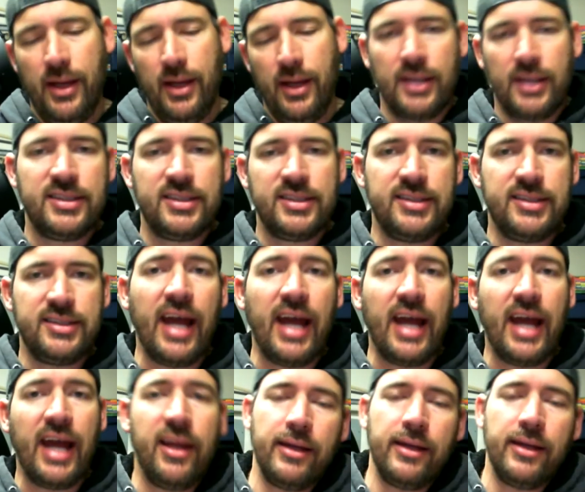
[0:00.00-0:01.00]

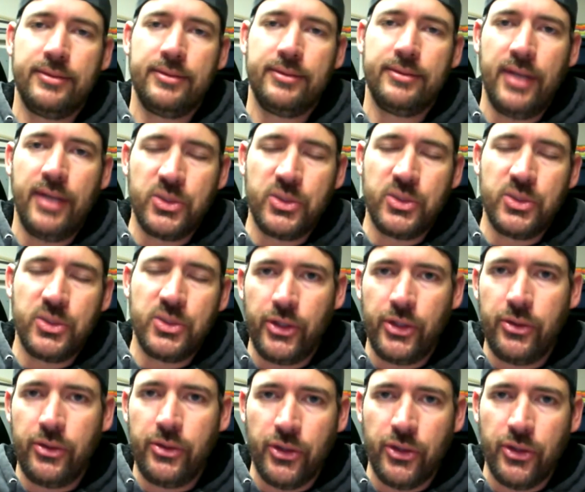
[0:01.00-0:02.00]
stacking is what
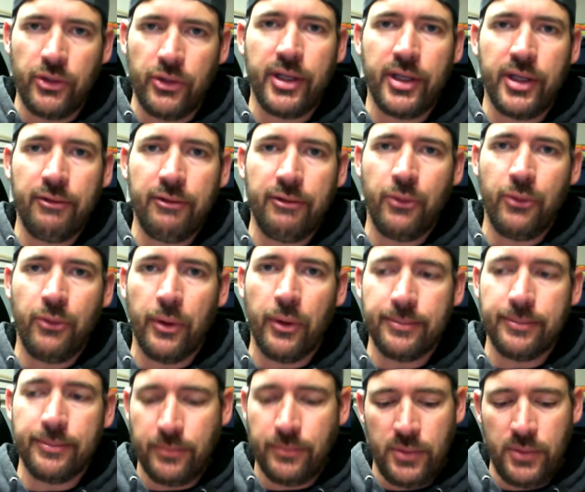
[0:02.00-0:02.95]
you're looking for.